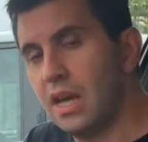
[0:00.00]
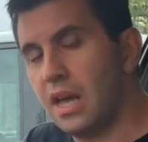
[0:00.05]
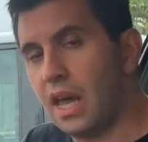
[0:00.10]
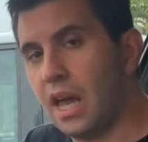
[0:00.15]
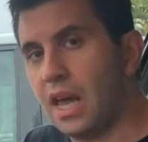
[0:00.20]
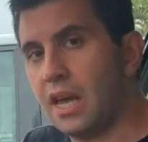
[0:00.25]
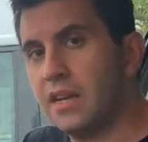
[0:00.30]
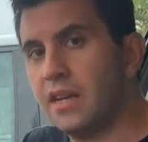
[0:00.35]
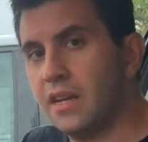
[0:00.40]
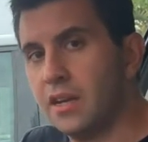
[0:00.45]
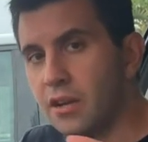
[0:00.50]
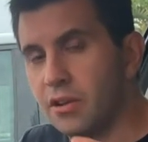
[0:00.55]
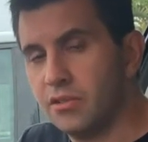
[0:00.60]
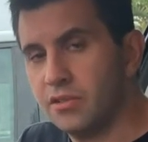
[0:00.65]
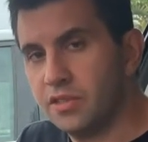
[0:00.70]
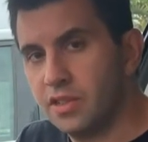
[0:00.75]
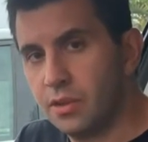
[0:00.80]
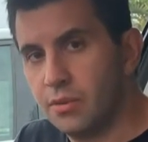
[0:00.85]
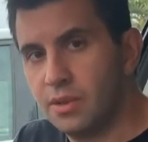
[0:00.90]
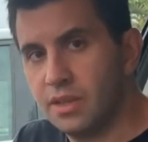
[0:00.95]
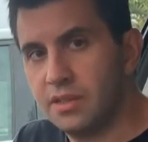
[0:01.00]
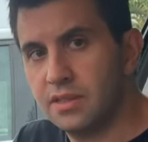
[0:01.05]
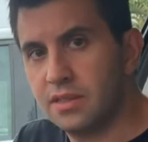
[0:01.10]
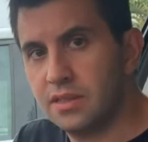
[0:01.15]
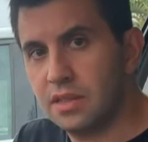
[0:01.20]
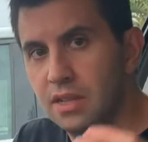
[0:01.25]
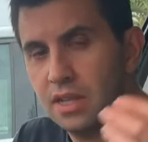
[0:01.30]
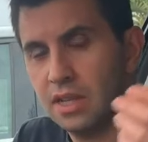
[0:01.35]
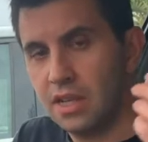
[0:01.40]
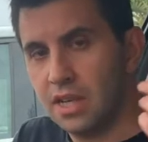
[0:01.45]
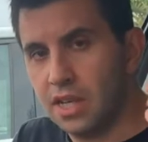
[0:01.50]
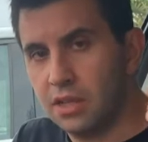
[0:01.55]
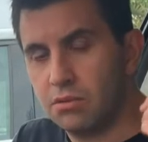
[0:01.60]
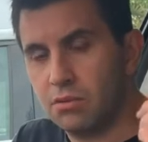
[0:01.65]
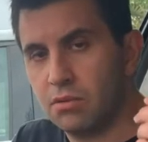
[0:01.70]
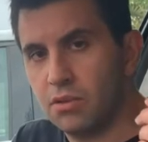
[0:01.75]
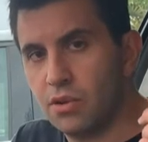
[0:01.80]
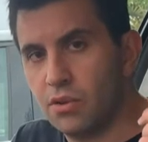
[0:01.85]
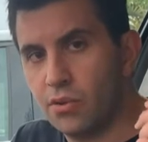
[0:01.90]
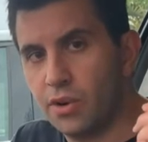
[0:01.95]
and in consequence it
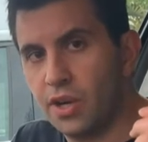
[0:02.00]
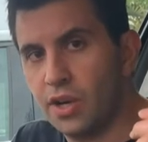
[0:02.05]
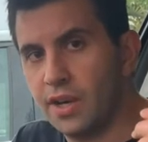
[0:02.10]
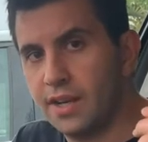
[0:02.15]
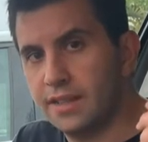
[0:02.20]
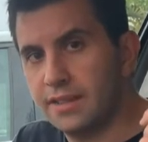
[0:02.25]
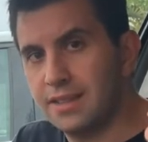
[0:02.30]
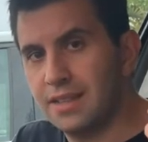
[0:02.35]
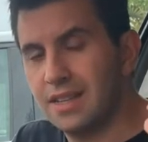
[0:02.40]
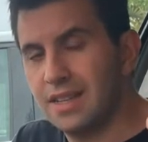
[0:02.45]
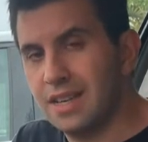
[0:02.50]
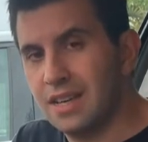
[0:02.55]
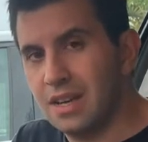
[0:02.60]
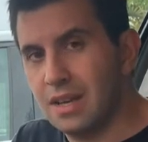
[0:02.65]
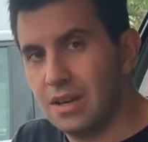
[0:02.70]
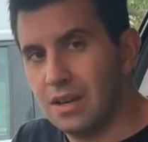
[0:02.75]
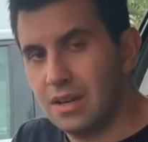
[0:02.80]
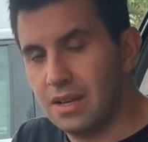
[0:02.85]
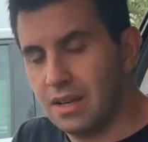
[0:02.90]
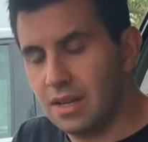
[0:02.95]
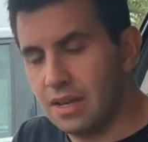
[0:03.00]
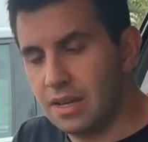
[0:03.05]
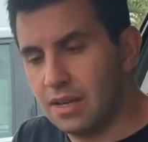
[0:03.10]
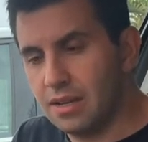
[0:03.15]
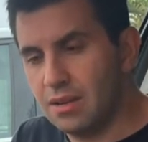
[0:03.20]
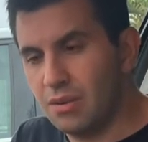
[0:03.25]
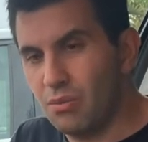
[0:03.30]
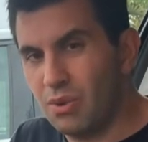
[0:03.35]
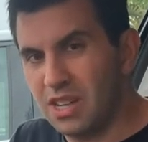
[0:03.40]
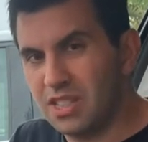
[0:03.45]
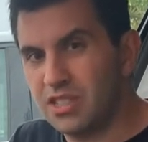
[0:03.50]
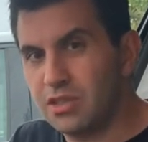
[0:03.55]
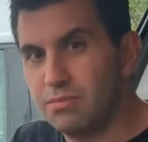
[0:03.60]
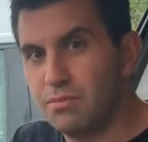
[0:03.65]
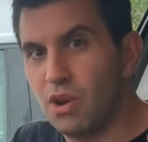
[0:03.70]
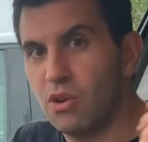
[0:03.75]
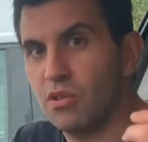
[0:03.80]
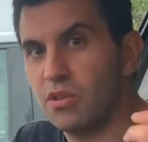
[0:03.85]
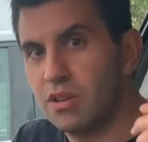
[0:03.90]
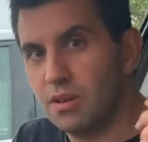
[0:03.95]
will create uh, white
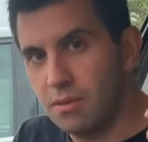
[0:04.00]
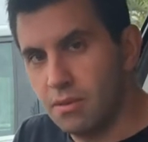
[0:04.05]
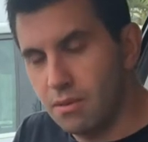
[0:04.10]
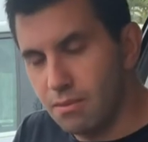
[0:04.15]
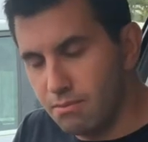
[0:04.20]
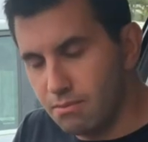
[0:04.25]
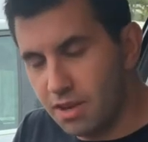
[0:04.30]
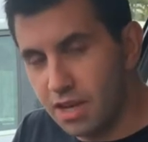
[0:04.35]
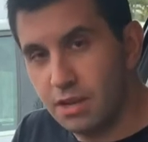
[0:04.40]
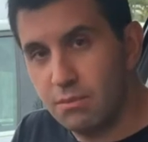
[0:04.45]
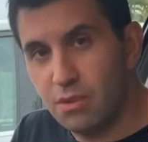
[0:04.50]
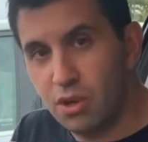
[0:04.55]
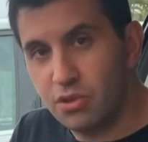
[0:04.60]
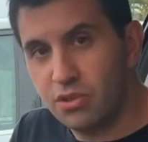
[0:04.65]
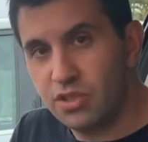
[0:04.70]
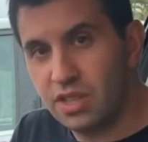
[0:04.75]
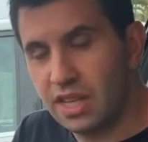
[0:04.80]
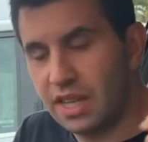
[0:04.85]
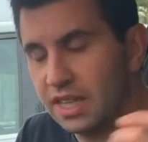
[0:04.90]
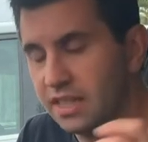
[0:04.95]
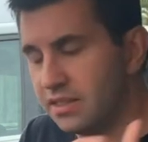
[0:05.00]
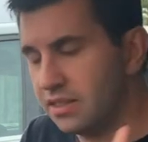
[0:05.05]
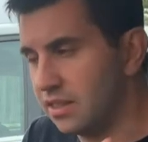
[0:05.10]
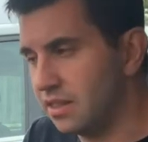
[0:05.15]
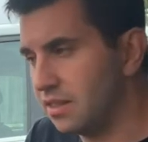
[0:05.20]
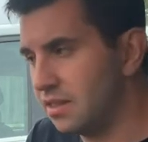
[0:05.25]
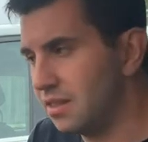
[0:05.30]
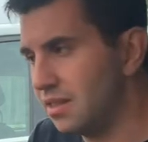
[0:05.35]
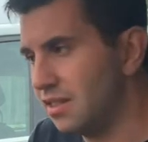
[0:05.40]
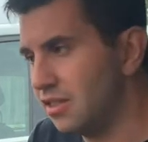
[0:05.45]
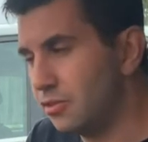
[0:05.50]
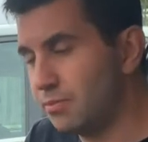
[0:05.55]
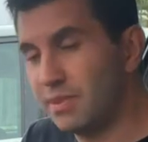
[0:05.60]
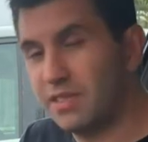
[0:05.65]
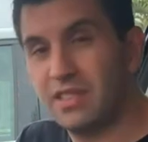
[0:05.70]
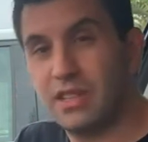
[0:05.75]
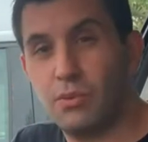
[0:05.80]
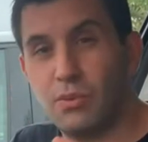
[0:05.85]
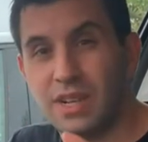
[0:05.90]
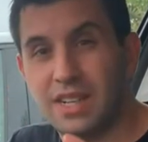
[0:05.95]
smoke in most cases,
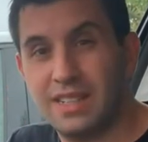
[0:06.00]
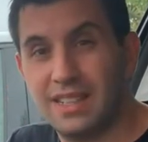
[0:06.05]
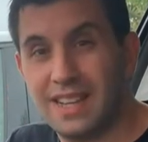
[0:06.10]
especially when the